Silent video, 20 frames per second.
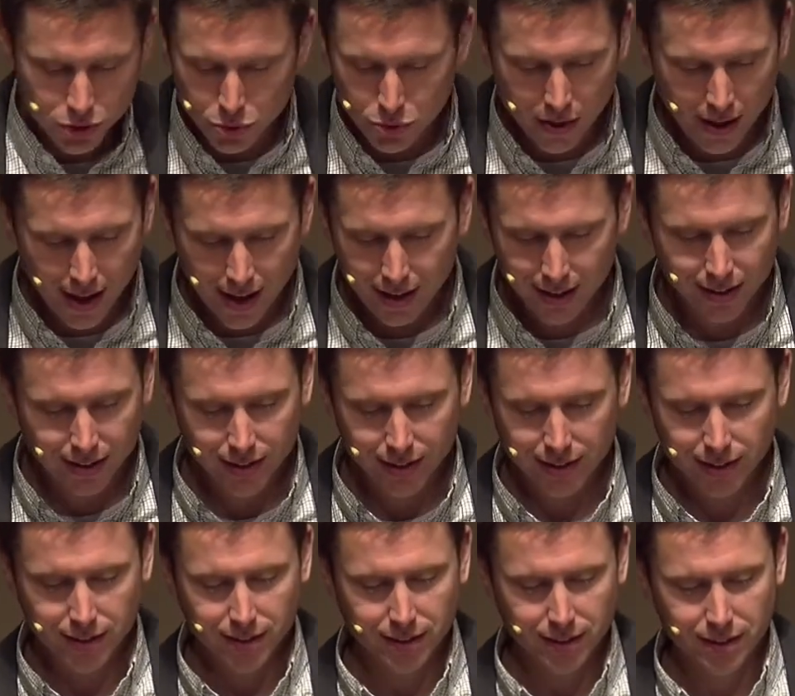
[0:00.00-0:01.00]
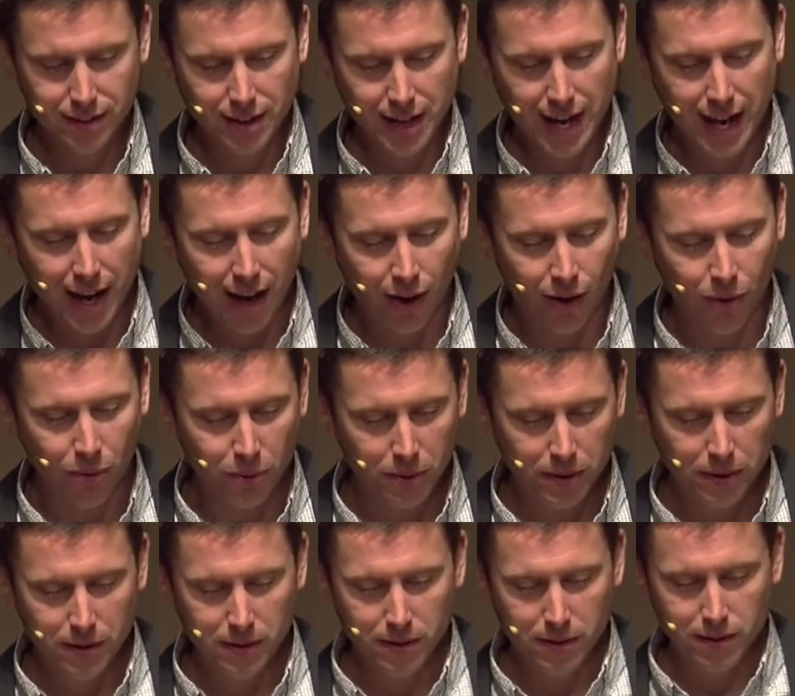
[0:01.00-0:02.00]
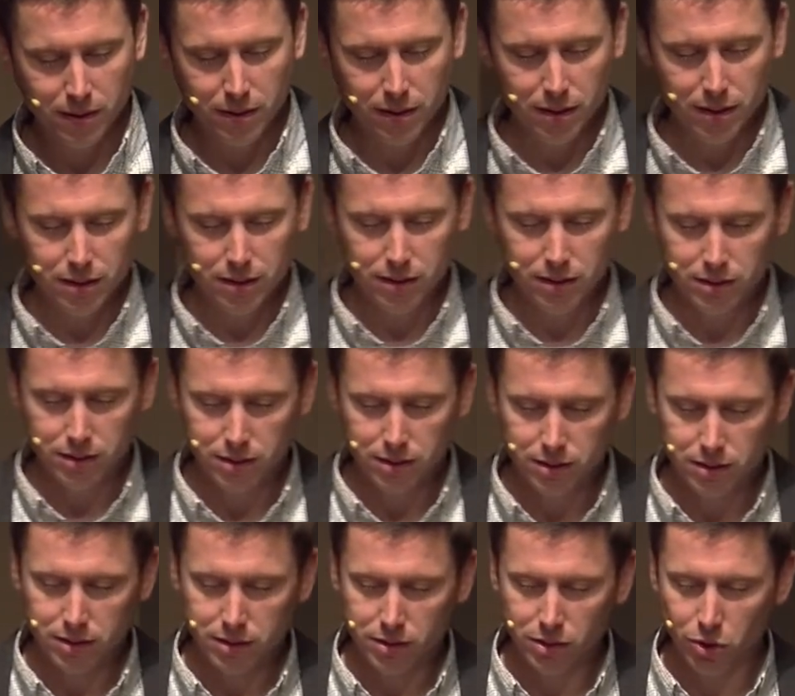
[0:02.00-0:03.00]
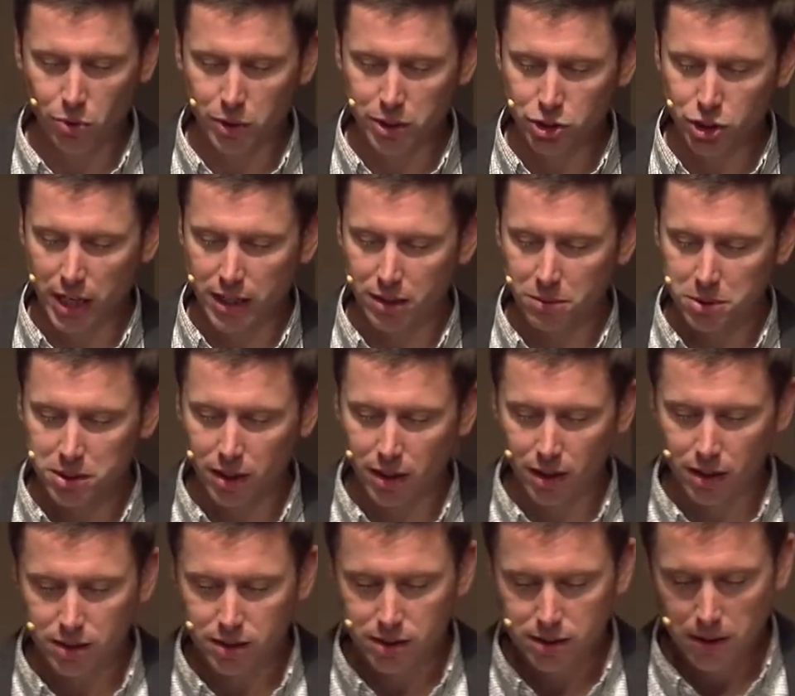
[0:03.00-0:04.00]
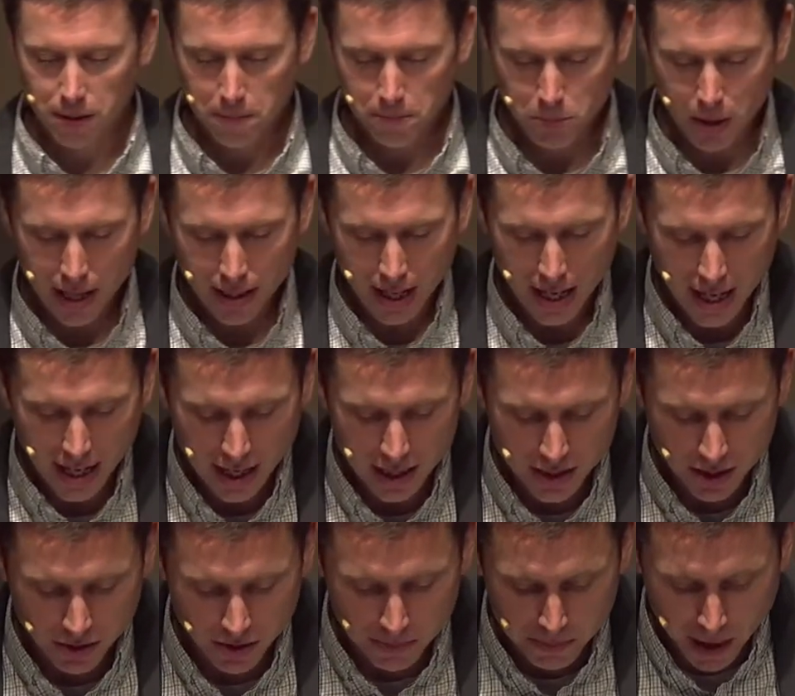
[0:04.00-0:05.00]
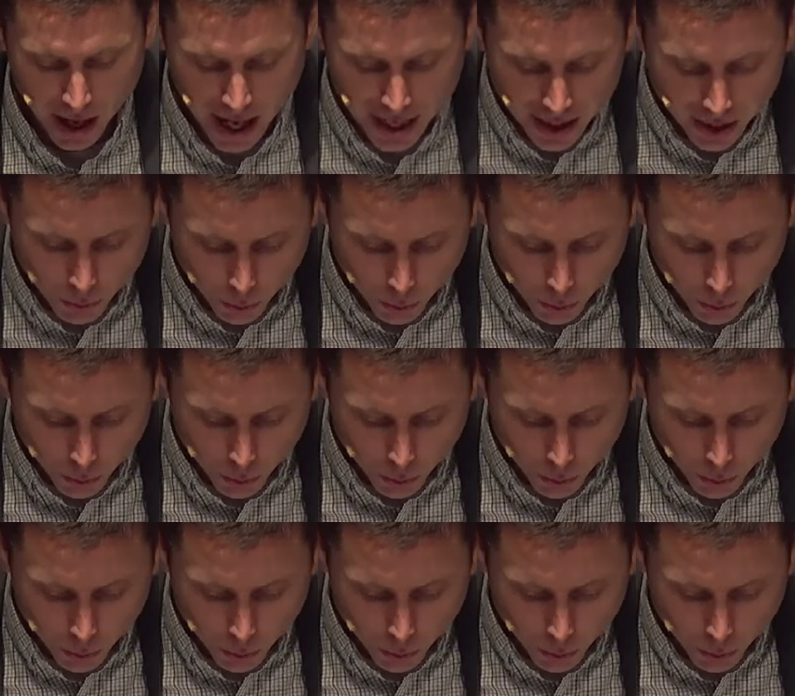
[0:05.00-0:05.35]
do that? How? Look at what Jacob says, by the hands of the mighty